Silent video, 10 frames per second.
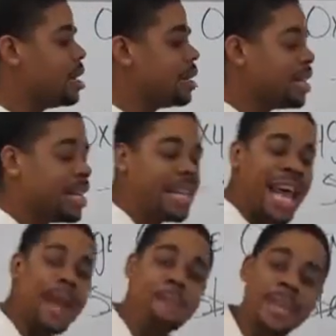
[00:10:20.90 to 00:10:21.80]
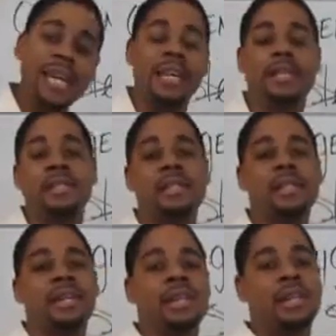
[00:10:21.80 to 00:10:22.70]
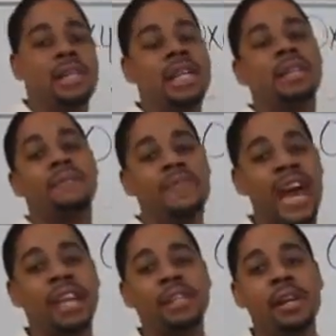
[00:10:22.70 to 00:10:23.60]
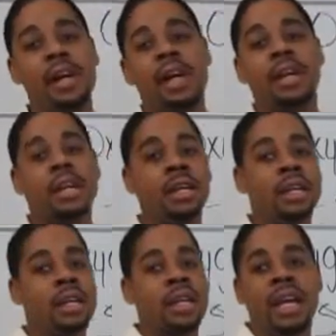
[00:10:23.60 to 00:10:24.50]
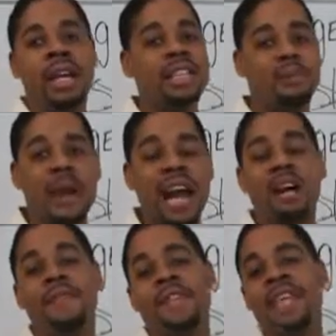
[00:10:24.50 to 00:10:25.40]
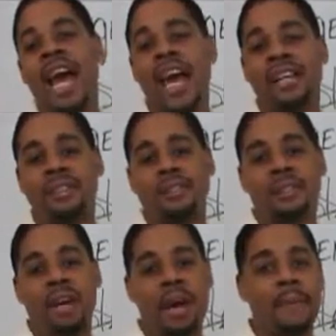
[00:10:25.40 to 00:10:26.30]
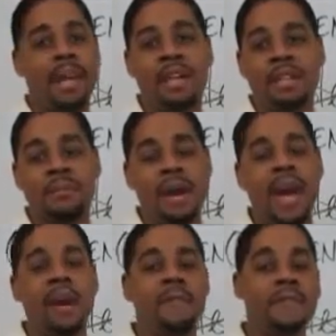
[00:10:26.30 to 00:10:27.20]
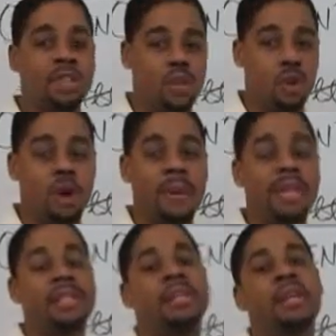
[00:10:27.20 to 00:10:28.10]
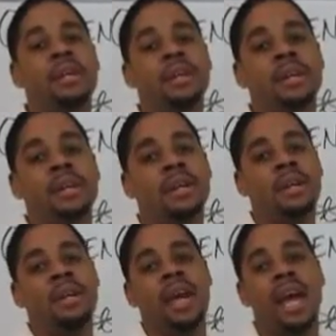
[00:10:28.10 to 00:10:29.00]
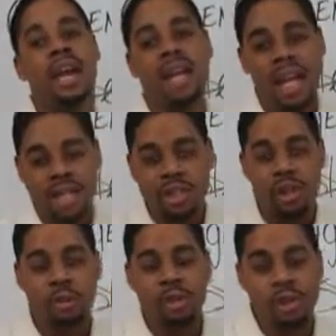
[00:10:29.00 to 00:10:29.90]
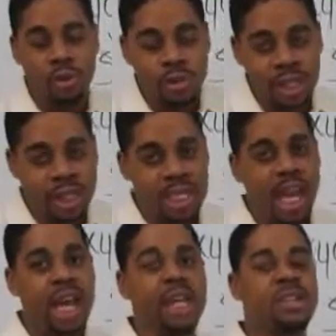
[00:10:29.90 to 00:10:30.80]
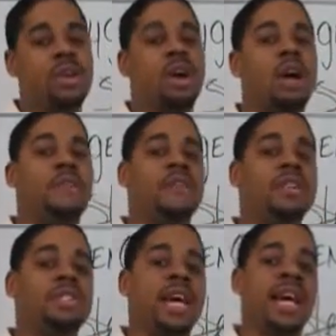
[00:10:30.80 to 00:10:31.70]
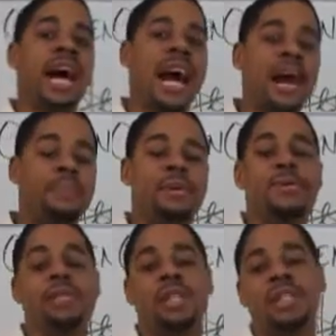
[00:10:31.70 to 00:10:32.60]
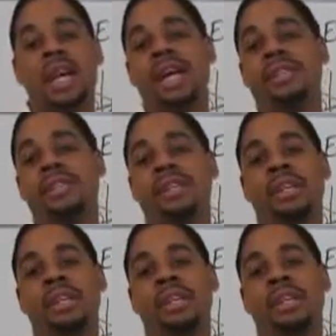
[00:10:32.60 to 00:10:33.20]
then that means that the facts are, it doesn't matter if it's active. I mean, it doesn't matter if it's dormant at a lesser producing stage or if it's at a high producing stage.